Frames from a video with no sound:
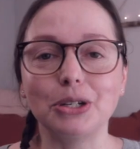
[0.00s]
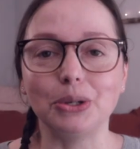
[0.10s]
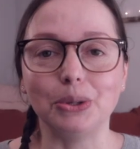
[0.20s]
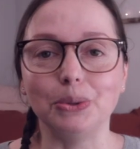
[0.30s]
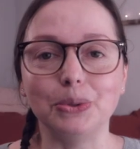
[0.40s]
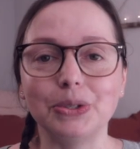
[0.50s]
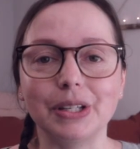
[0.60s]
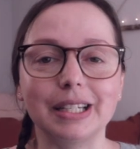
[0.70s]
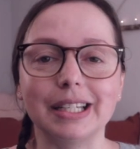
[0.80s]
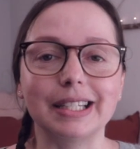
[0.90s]
to use.
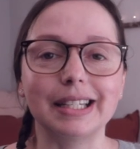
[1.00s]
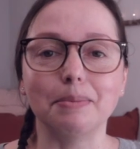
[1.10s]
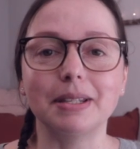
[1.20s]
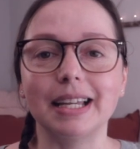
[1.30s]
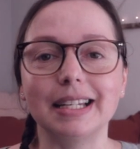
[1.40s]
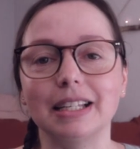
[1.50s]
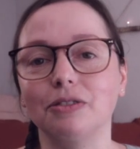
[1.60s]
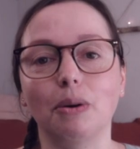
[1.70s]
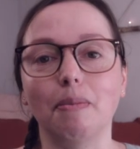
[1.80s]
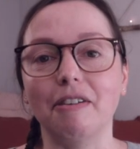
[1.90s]
The stamp set is
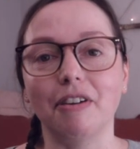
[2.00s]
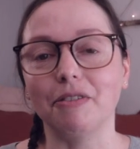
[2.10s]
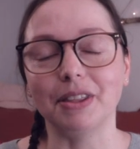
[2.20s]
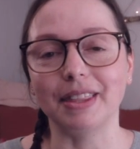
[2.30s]
from My Favorite